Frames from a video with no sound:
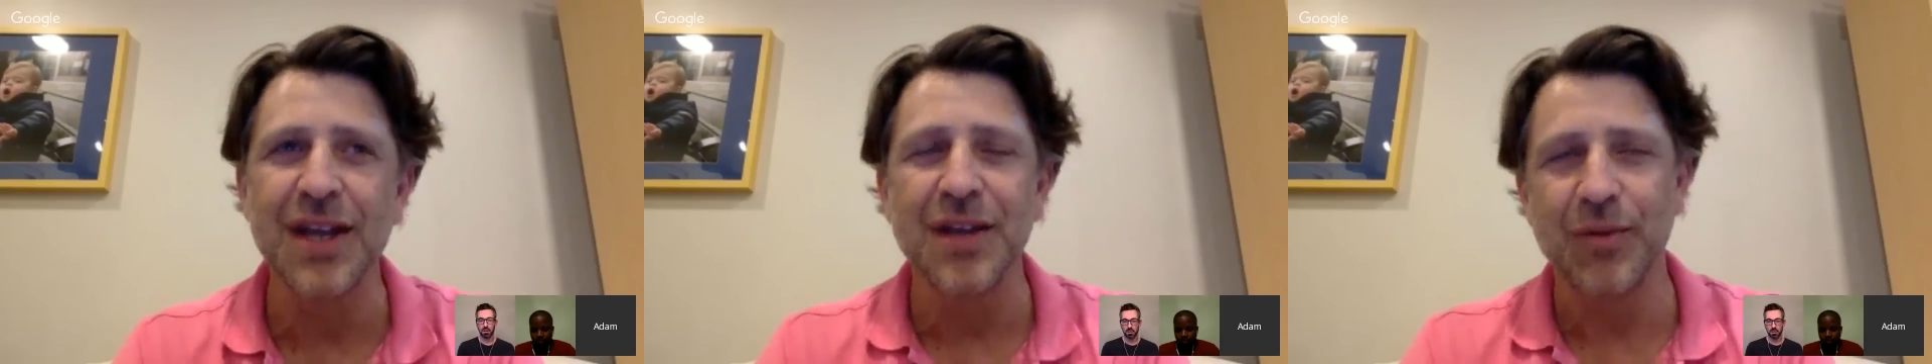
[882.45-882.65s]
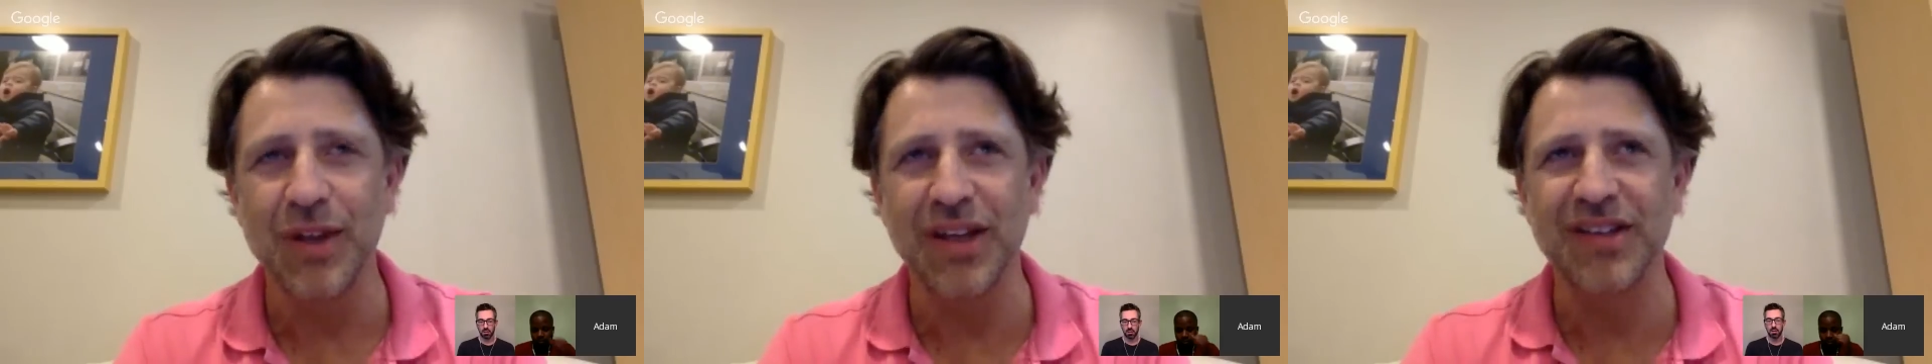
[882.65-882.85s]

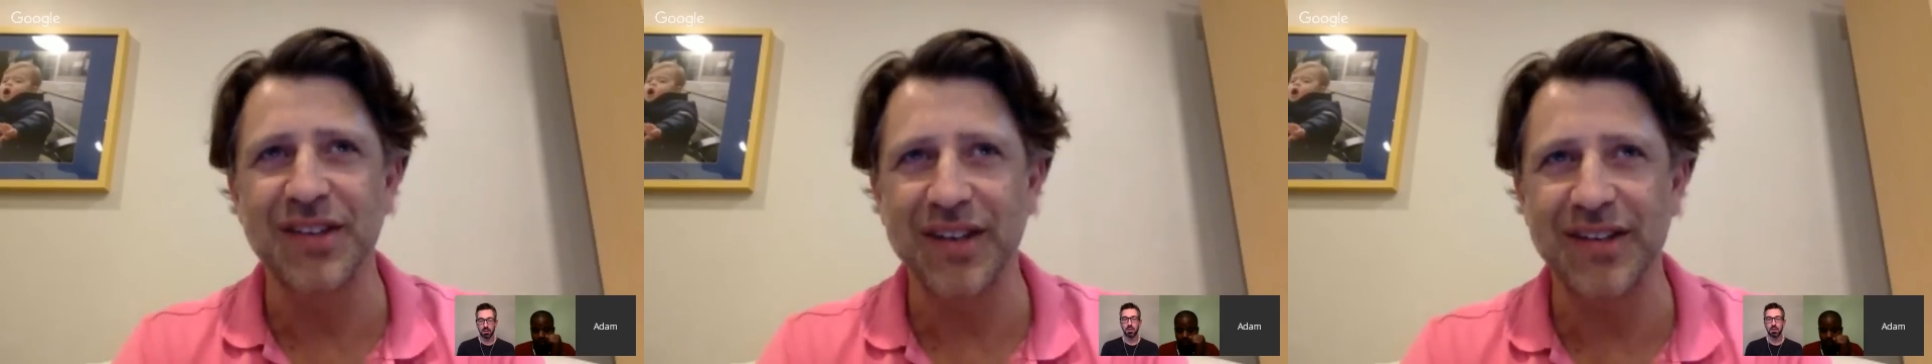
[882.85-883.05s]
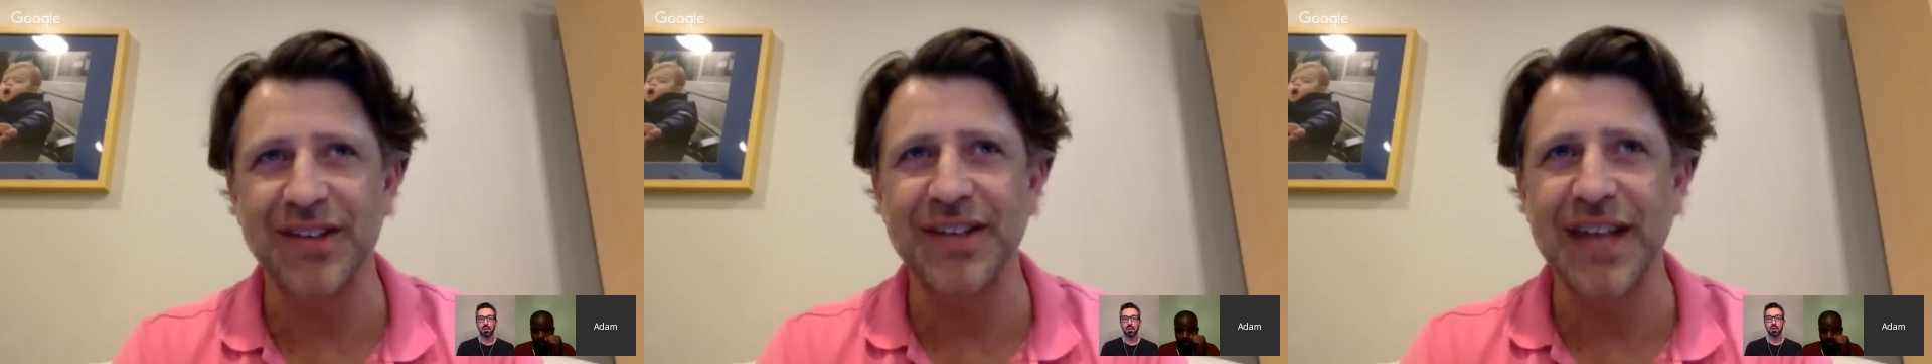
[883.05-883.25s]
Well, it's
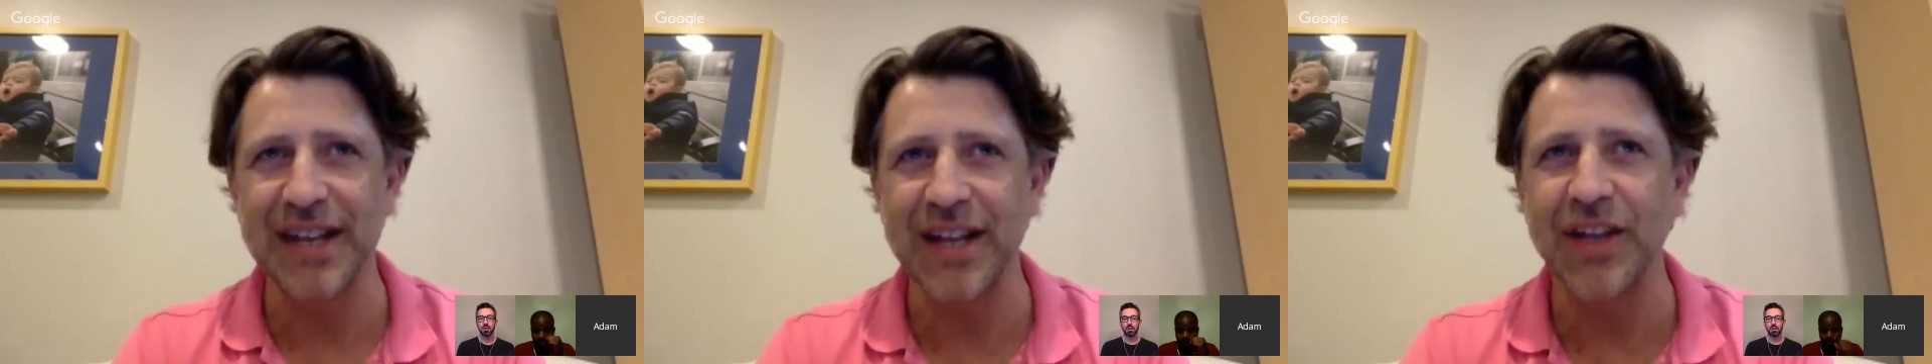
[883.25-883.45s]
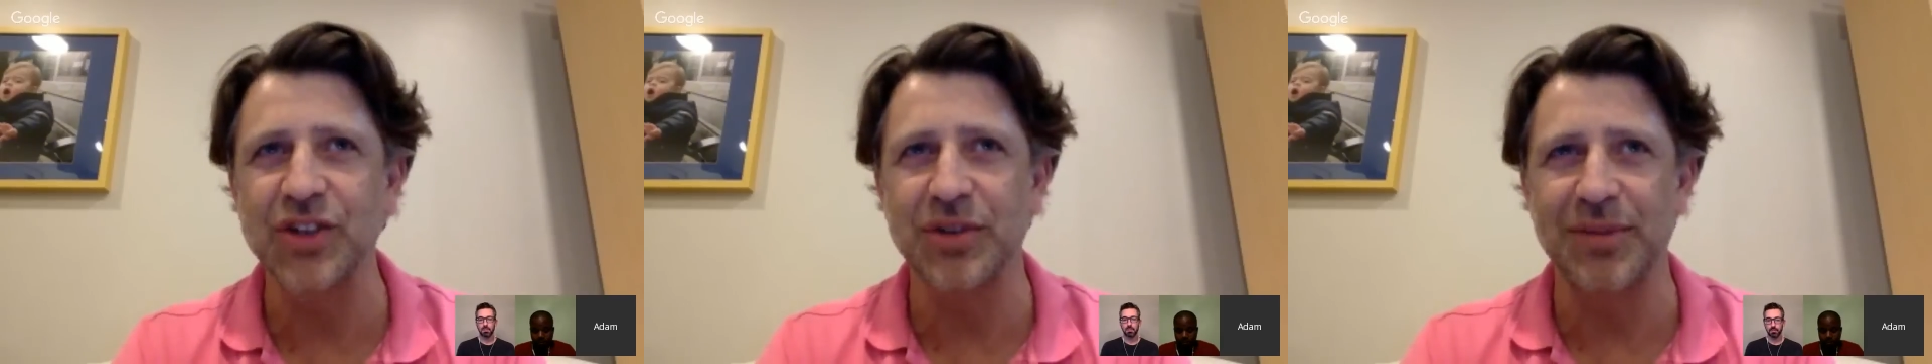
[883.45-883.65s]
a
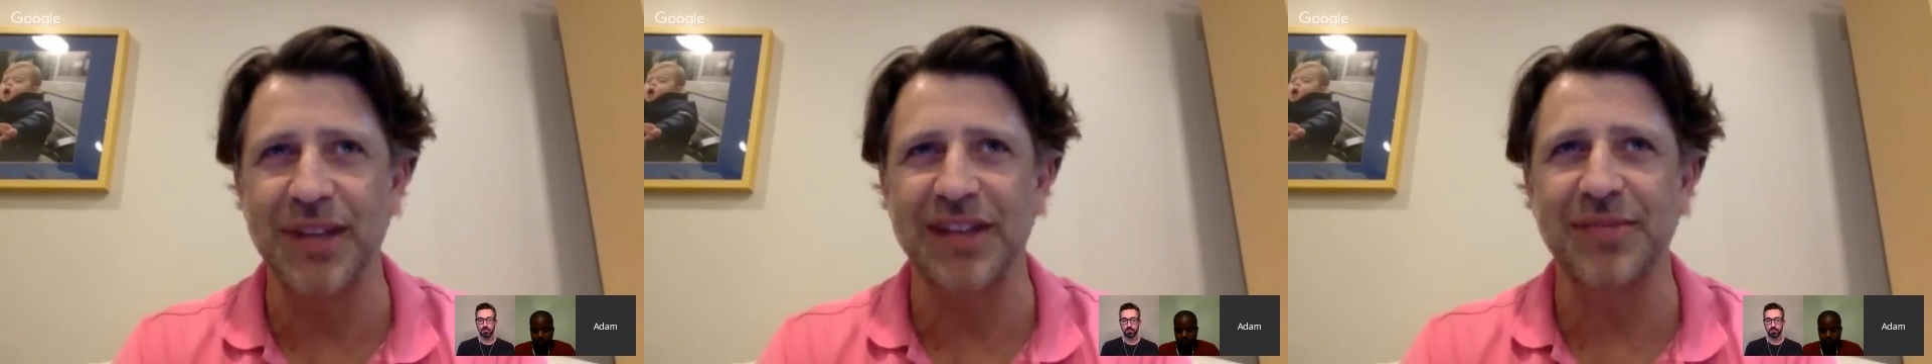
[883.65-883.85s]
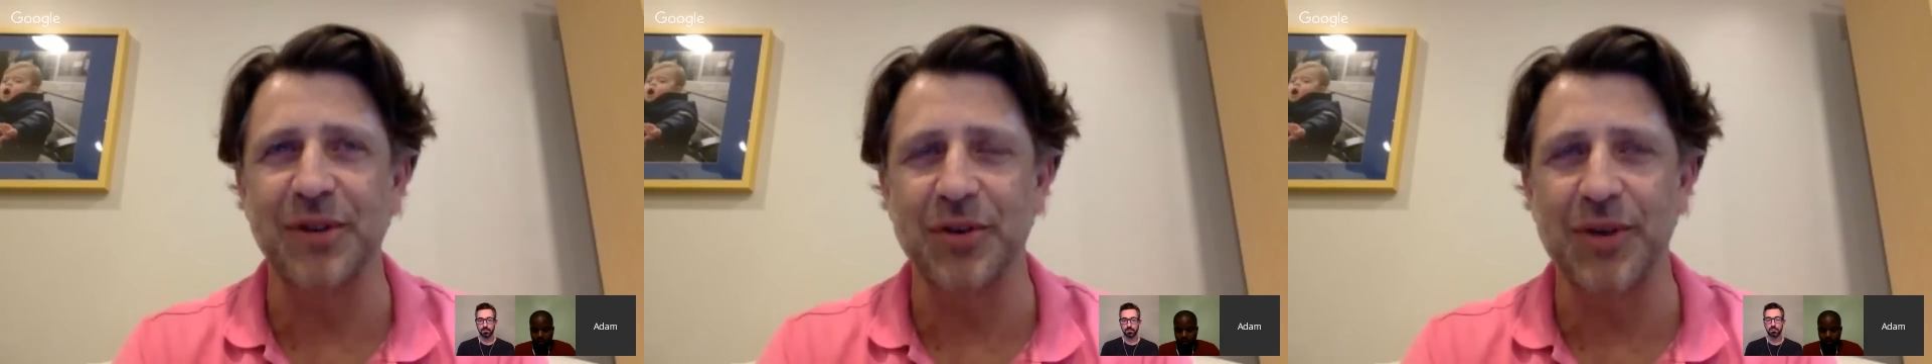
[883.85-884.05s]
technology
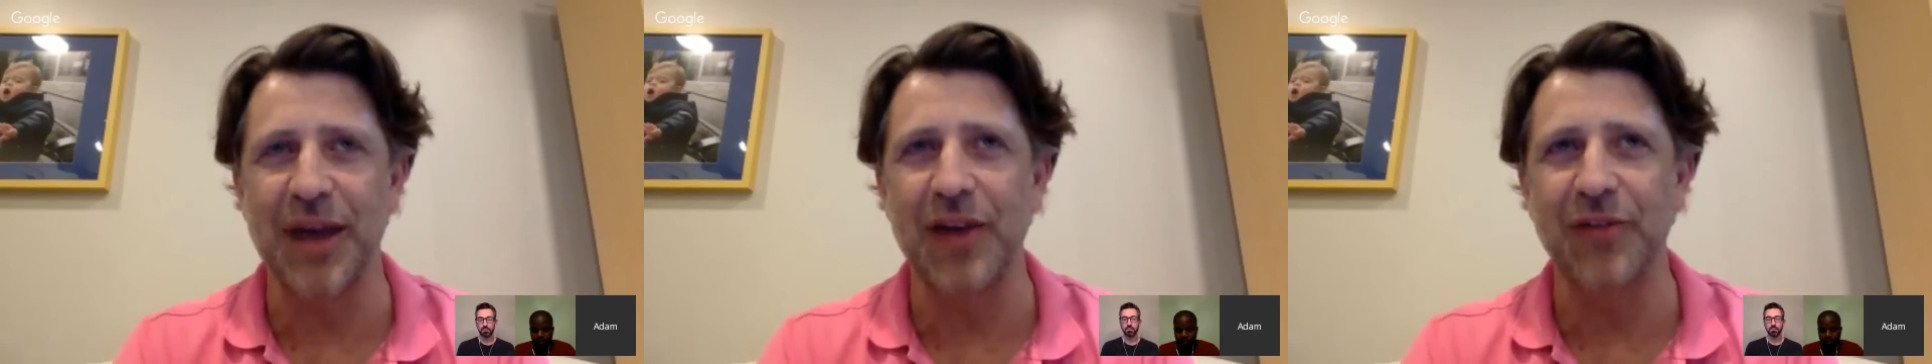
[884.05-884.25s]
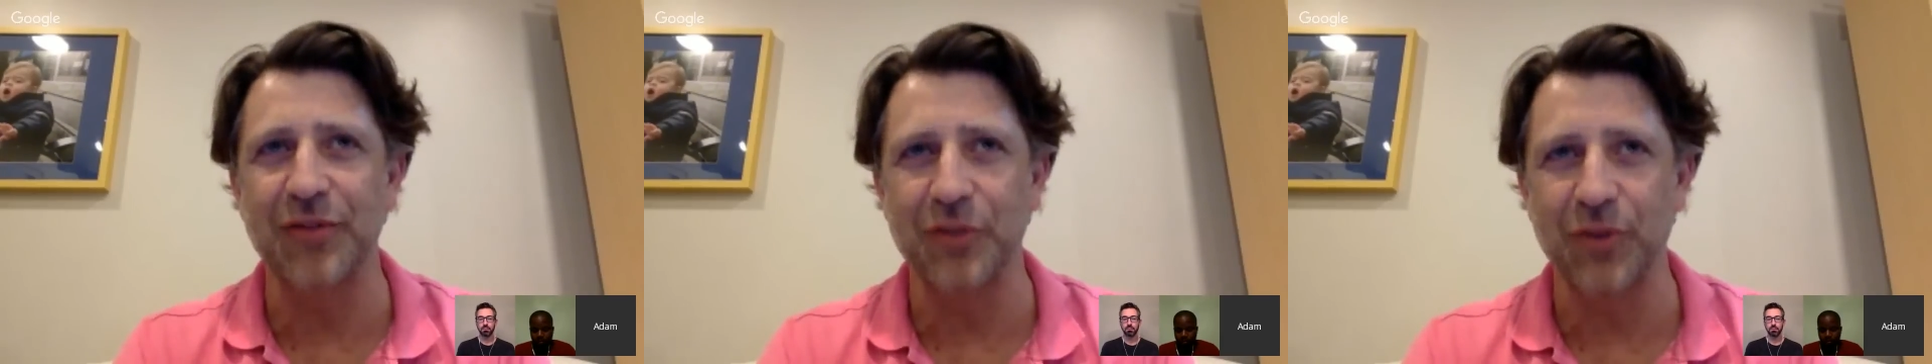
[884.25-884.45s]
that's been
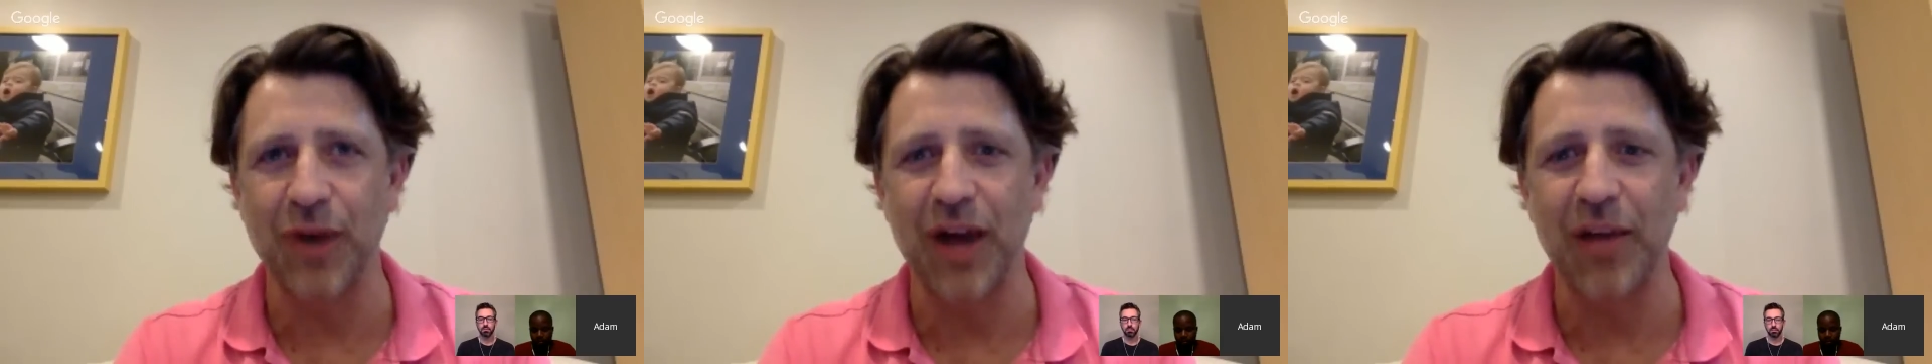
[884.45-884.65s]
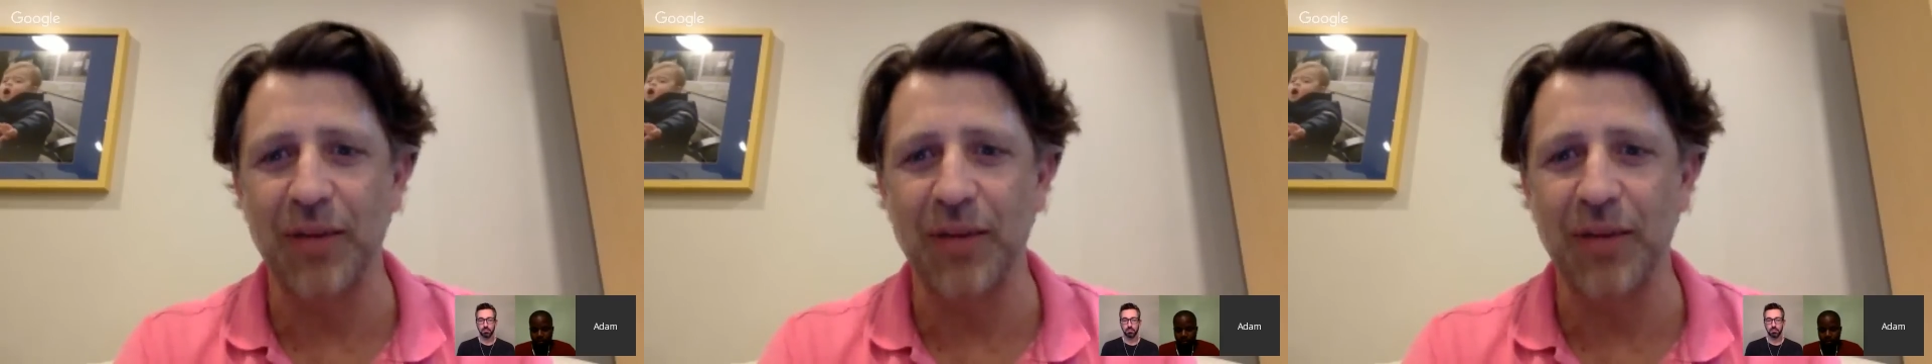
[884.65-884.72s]
around for a while,